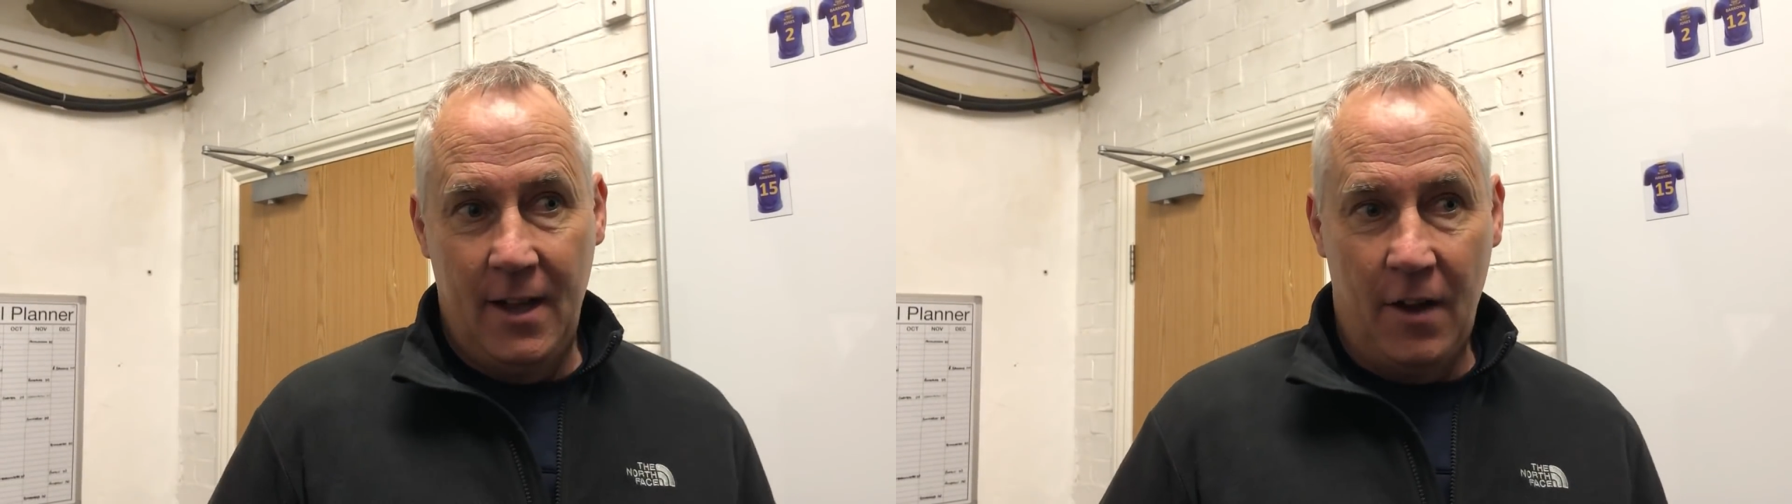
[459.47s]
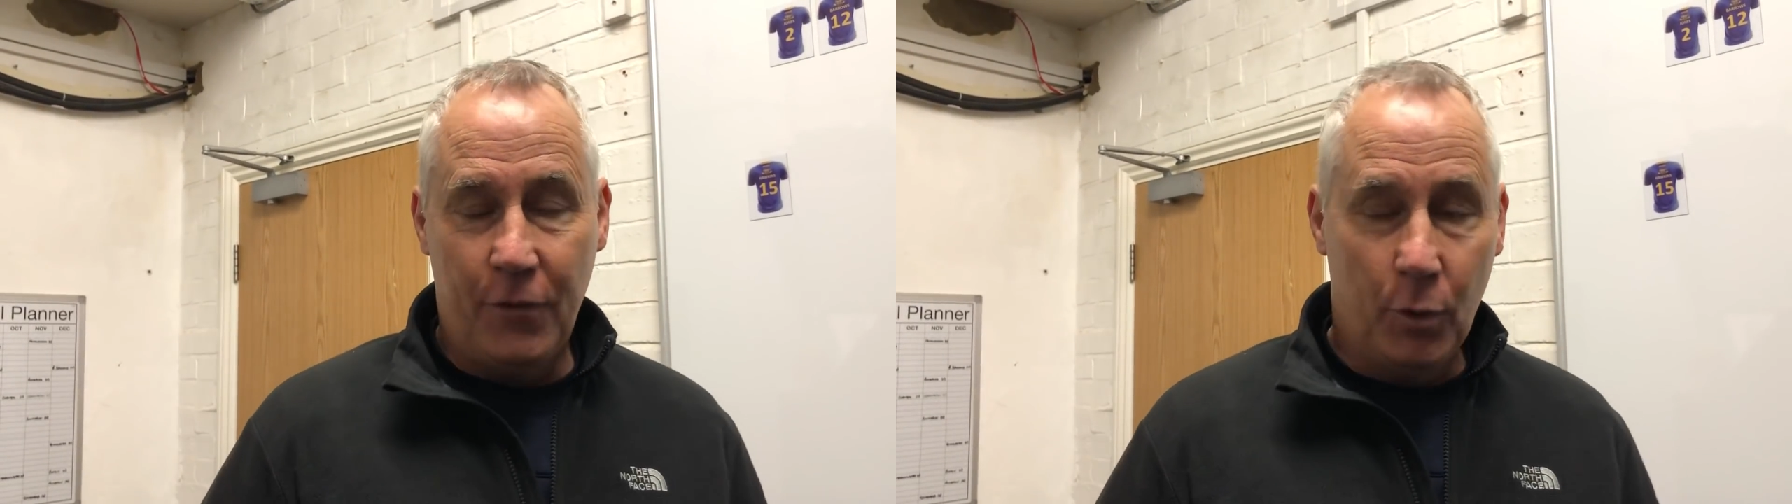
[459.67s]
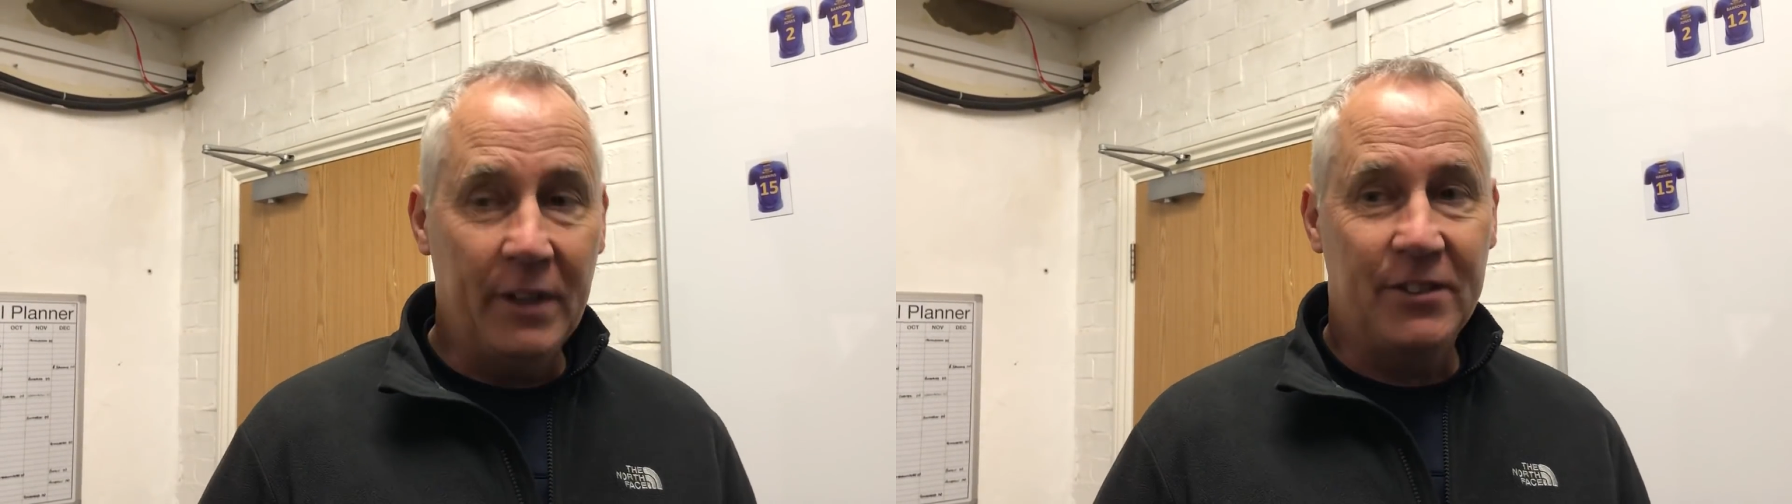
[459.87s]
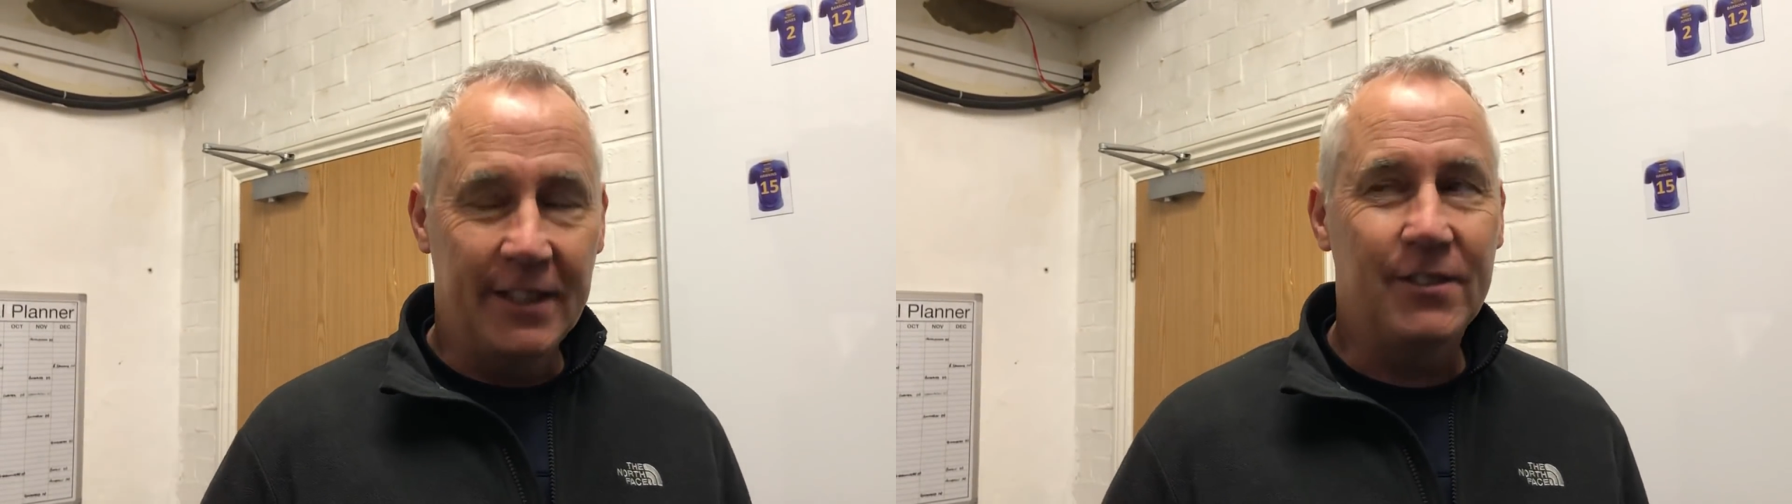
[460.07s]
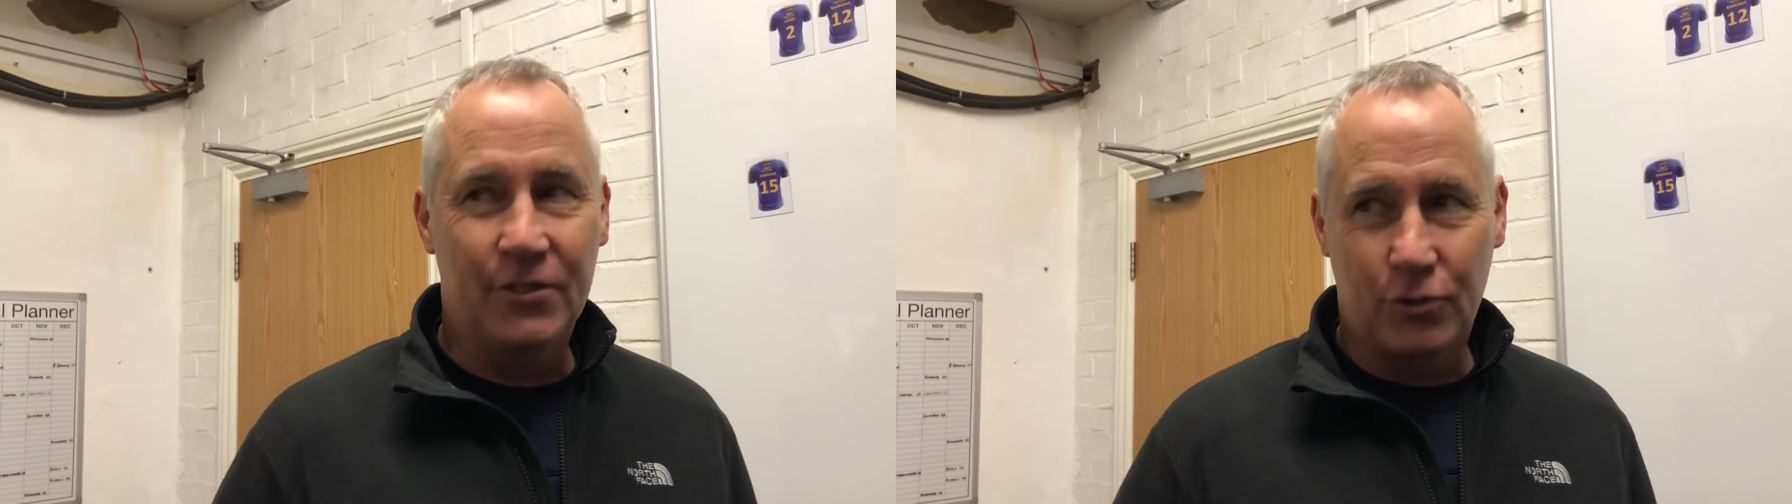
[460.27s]
I've always said
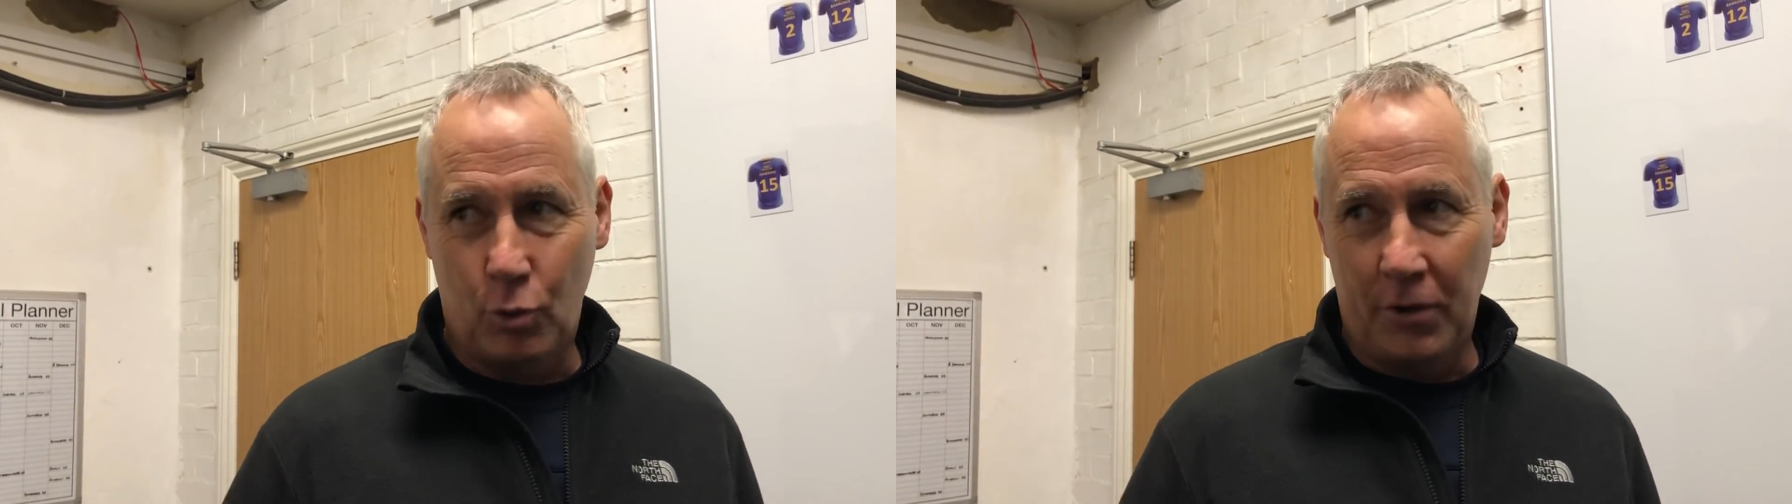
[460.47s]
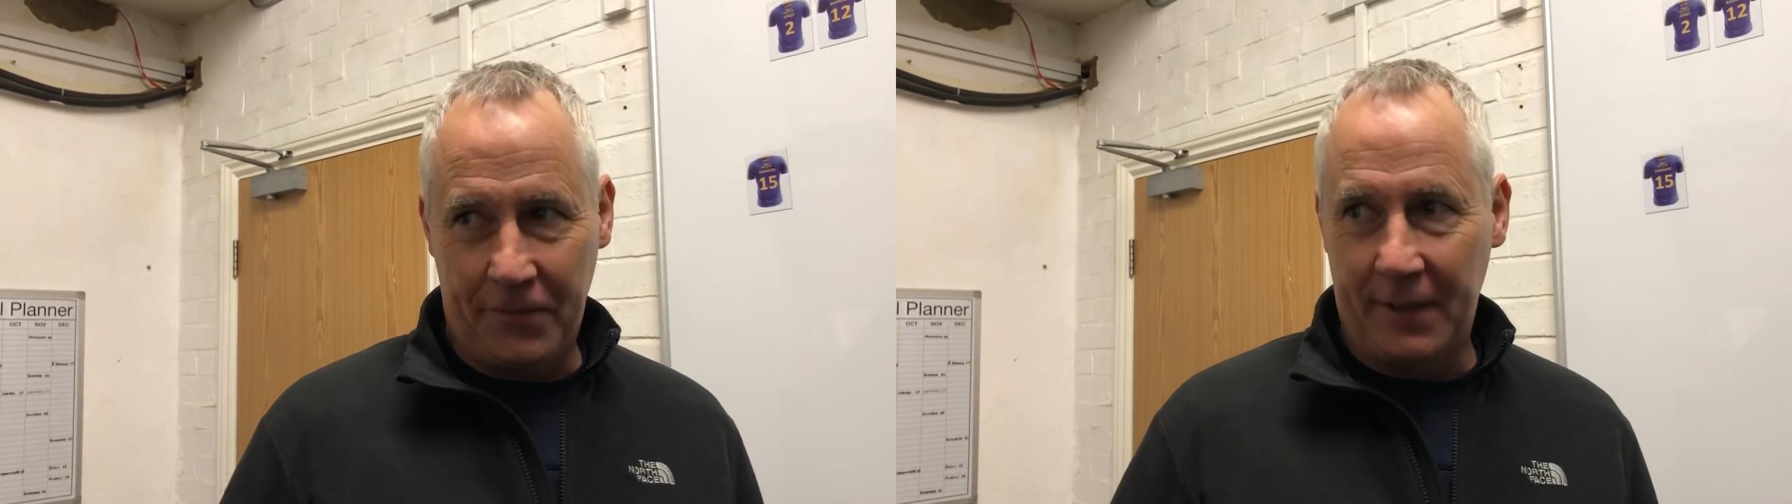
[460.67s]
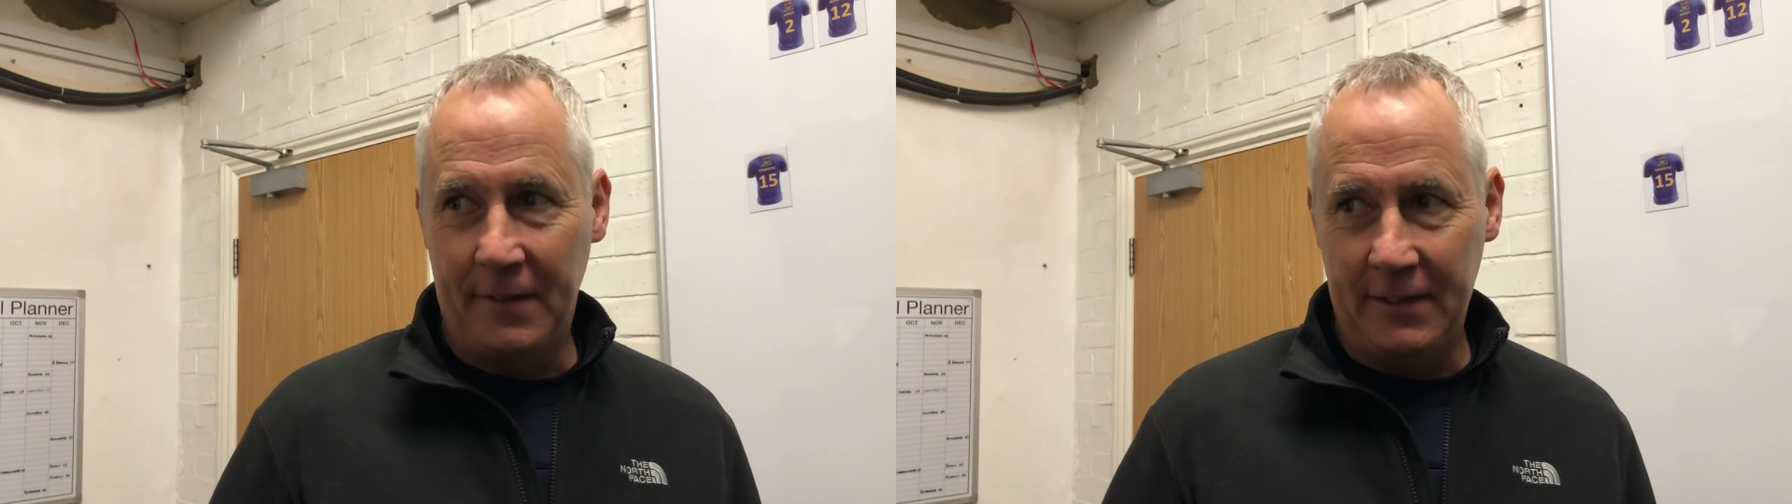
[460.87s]
it's a squad thing.